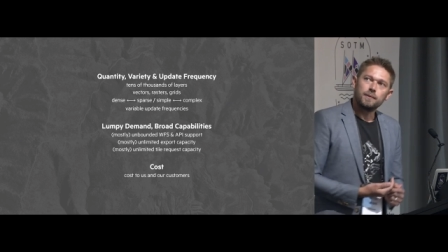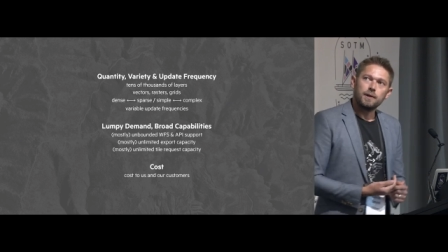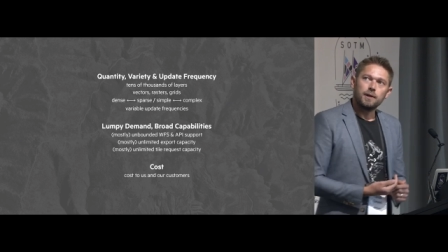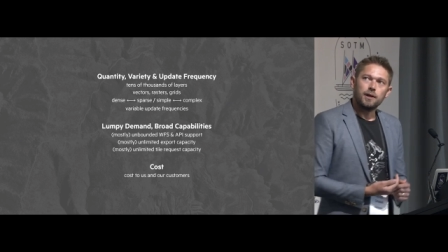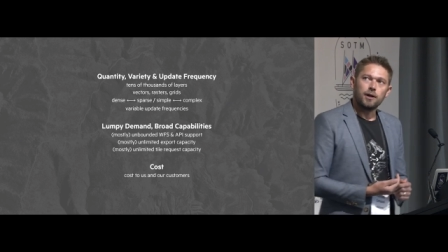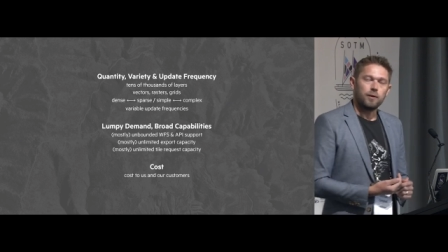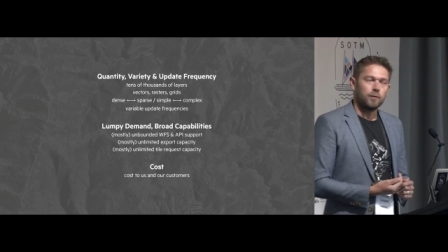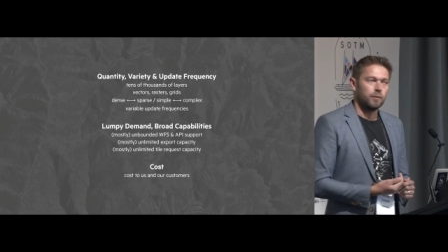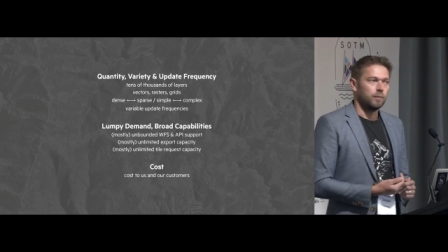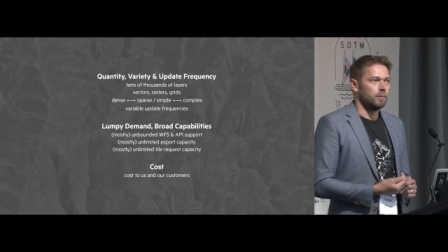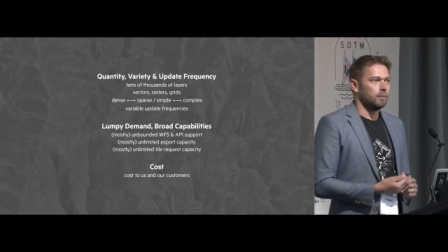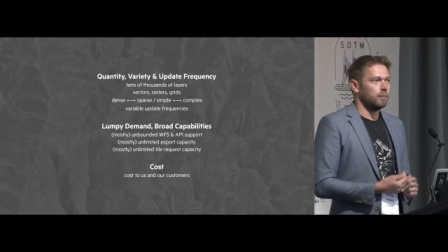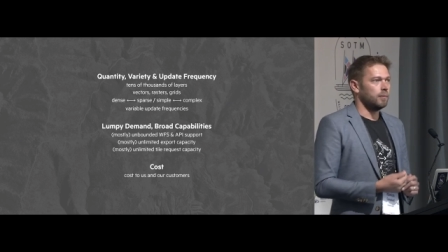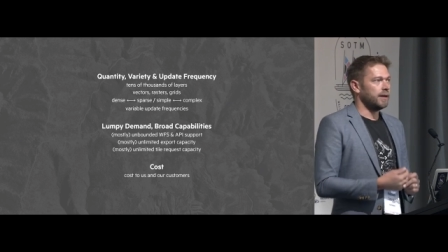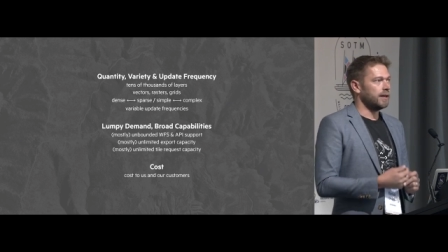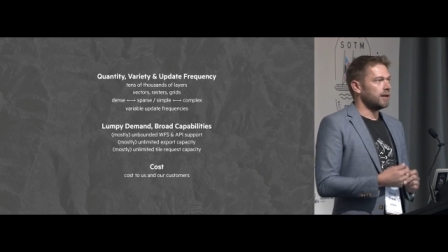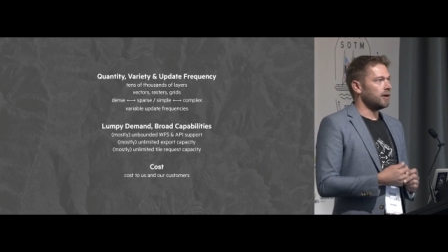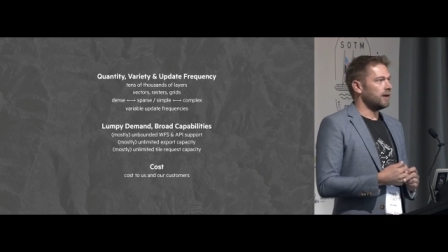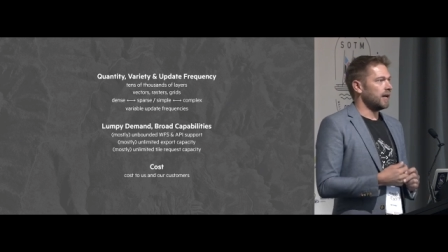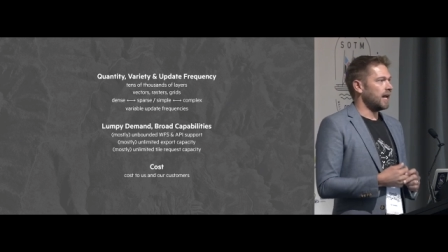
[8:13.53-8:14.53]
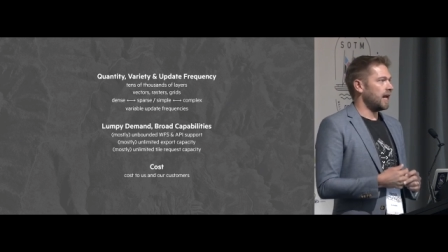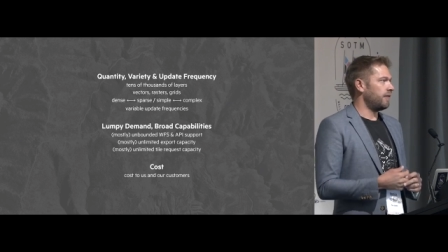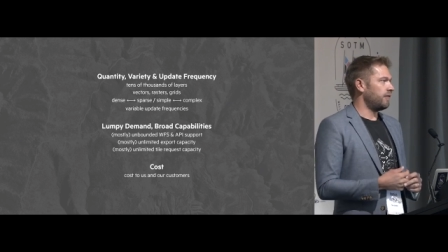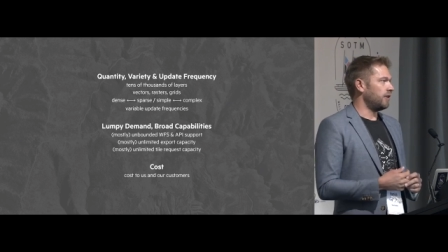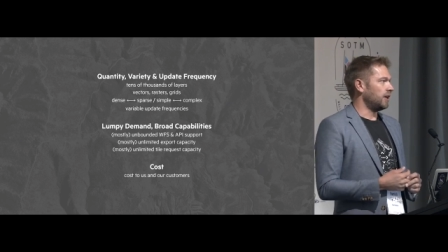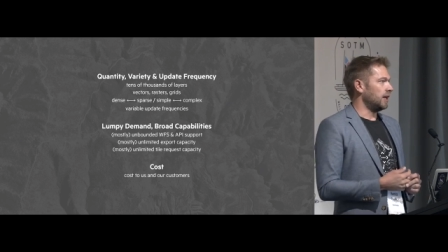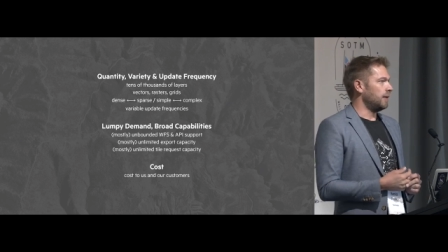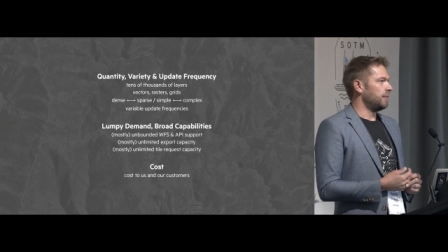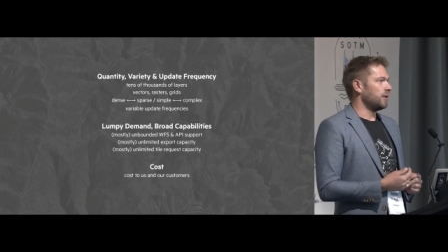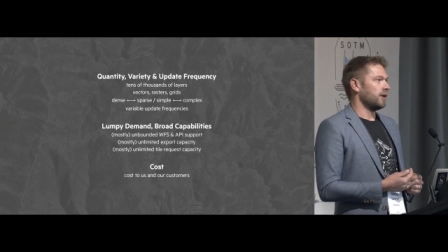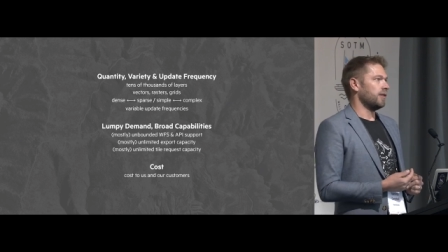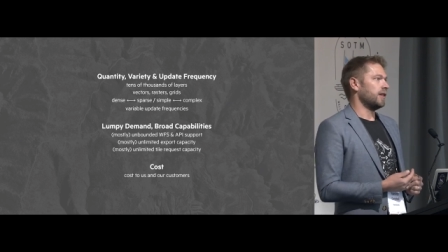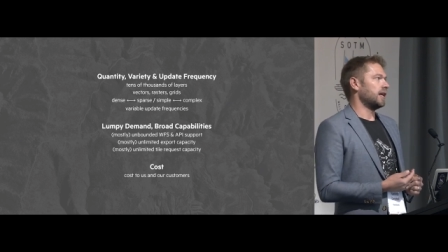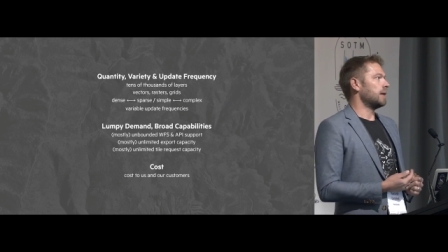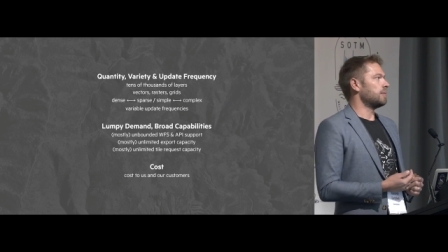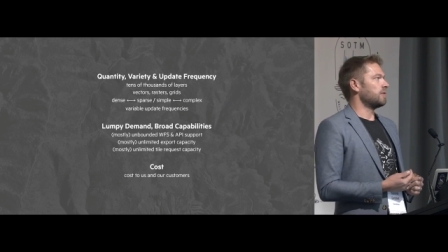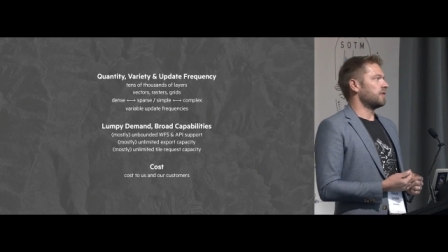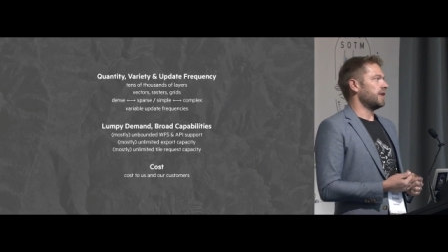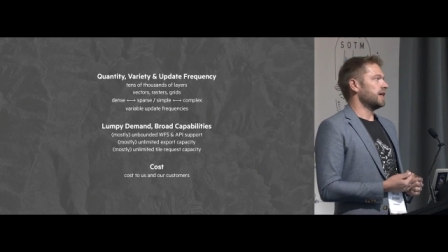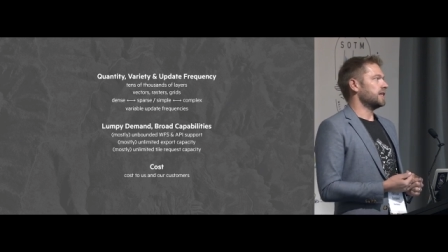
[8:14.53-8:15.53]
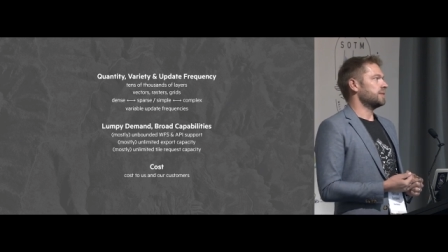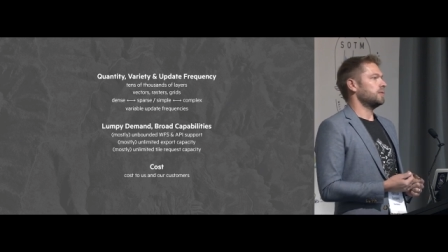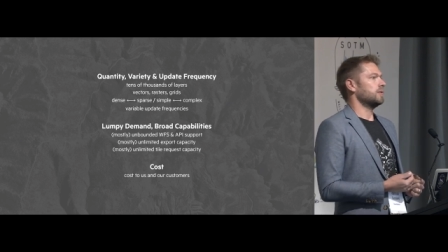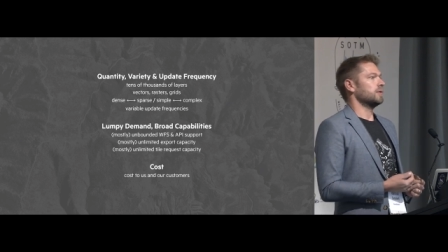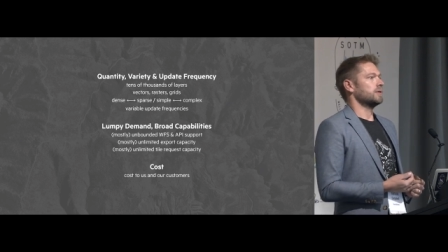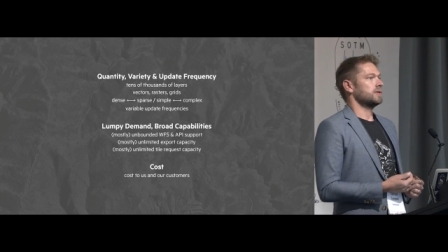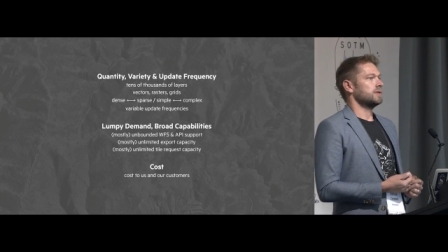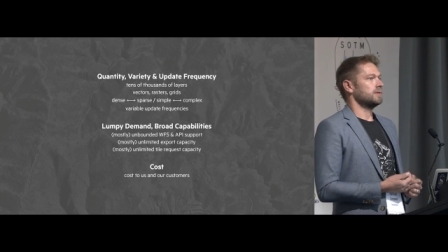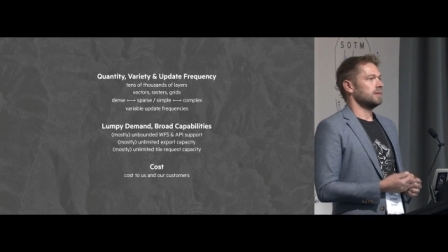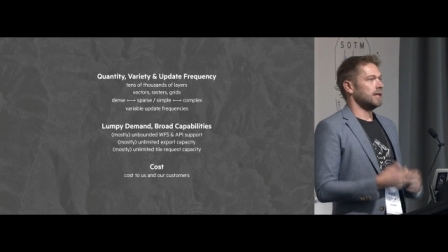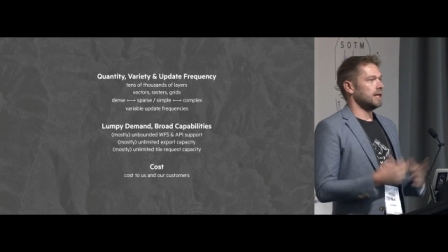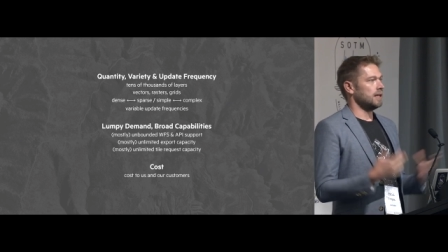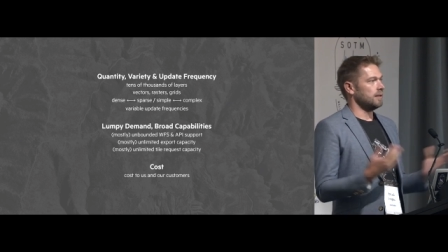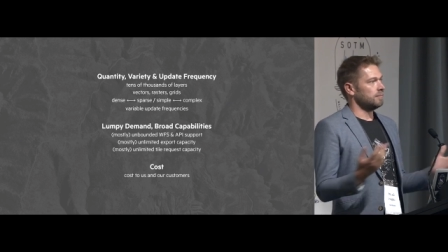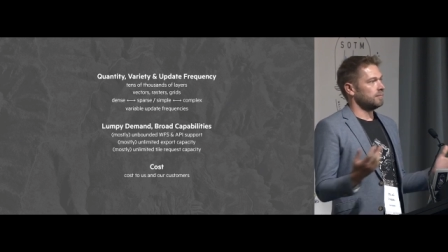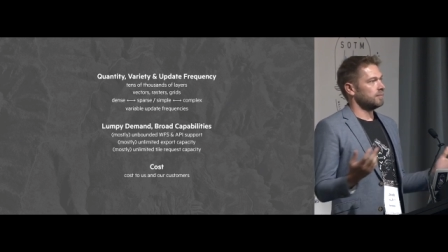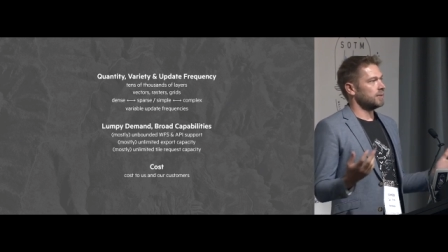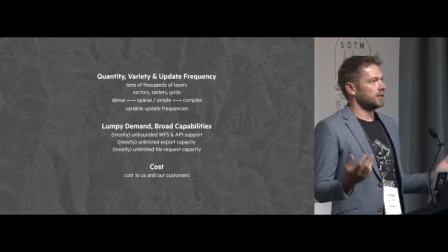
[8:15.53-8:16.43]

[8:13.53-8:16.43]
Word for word: you know, we don't have a limit on the number of exports any